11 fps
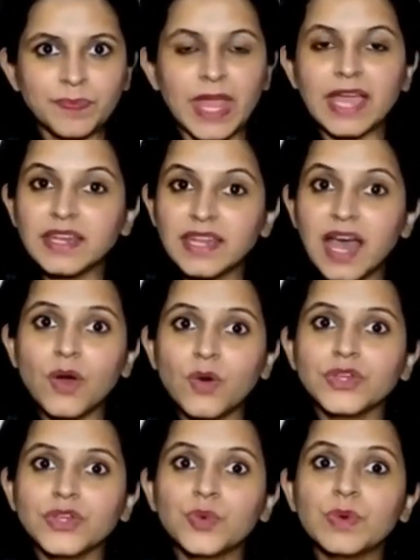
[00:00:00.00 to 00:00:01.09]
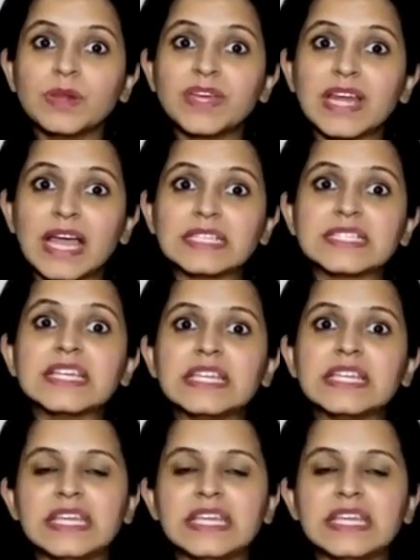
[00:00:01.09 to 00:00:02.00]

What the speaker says: And now you will be writing